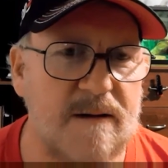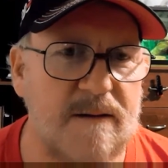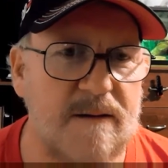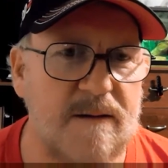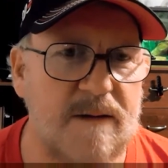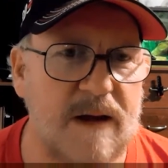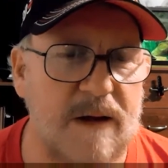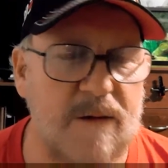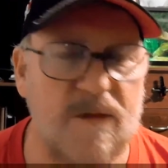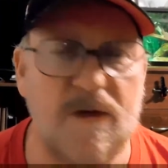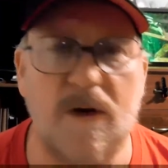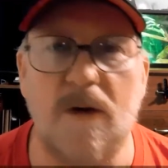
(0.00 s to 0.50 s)

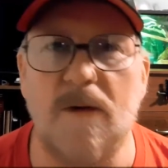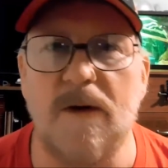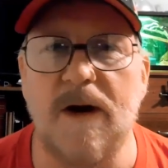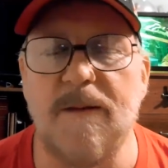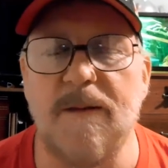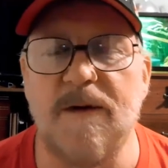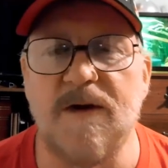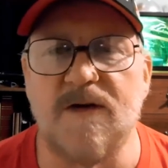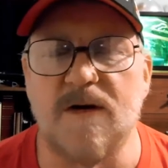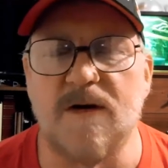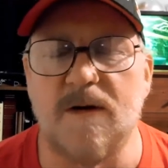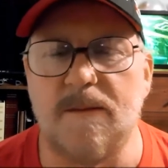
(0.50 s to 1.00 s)
he was going to give
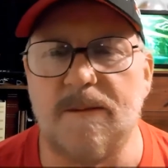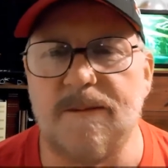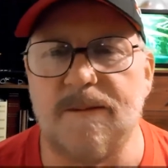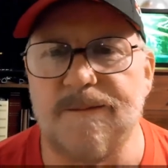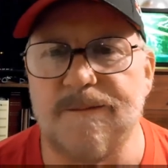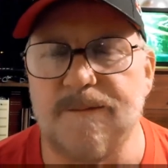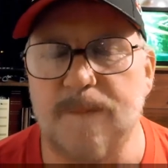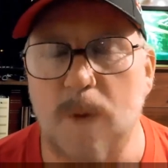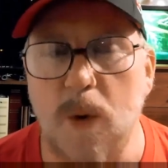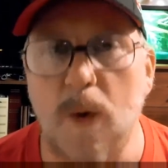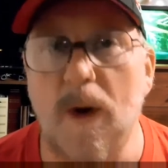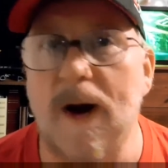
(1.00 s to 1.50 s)
me some
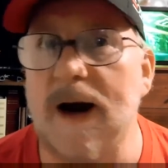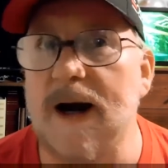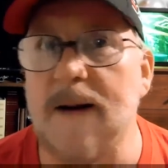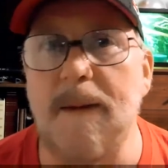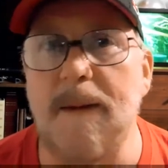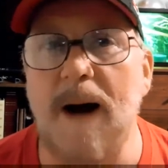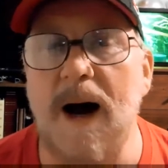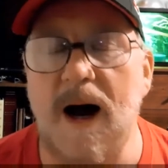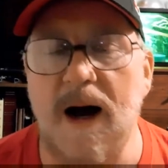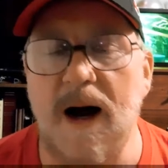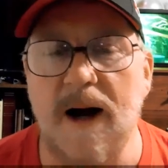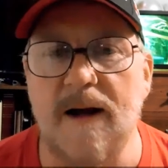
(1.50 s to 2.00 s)
more
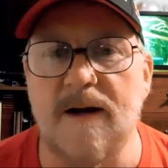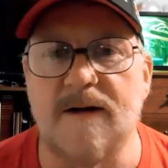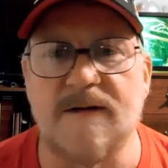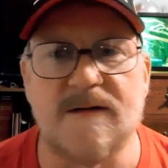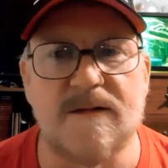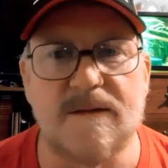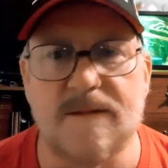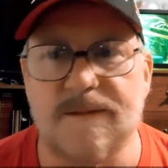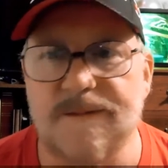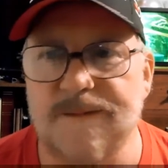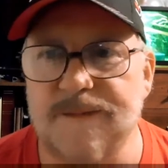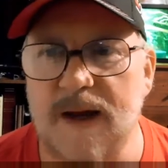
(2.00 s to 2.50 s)
antibiotics
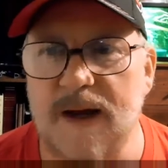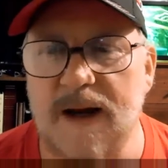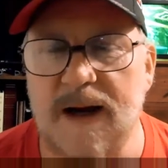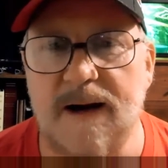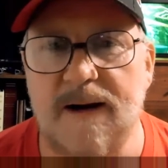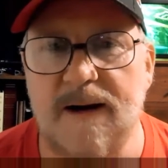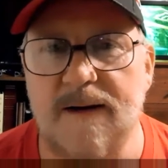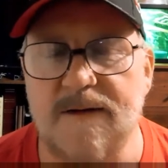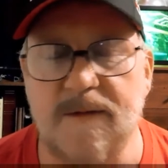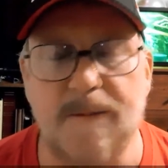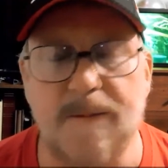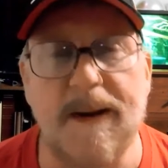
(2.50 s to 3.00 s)

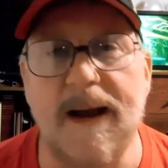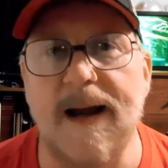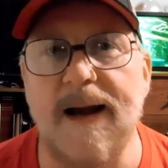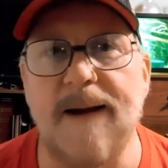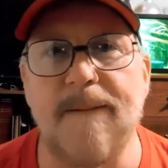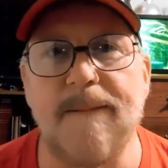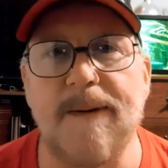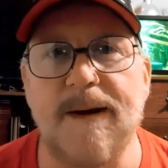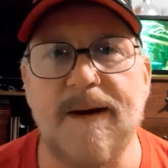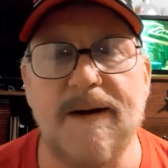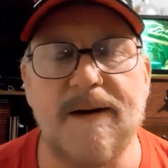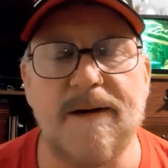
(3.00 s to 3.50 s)
and some pain
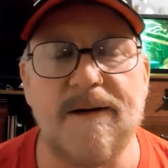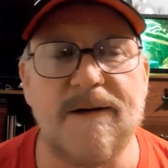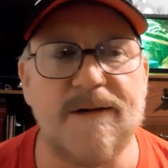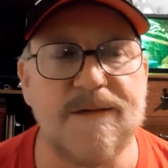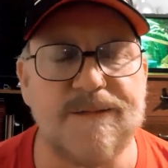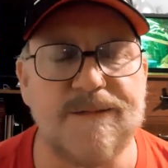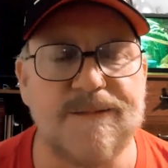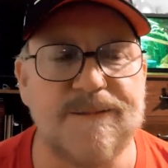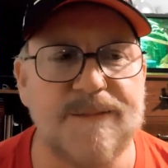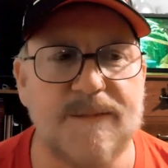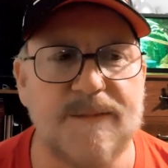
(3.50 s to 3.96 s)
pills.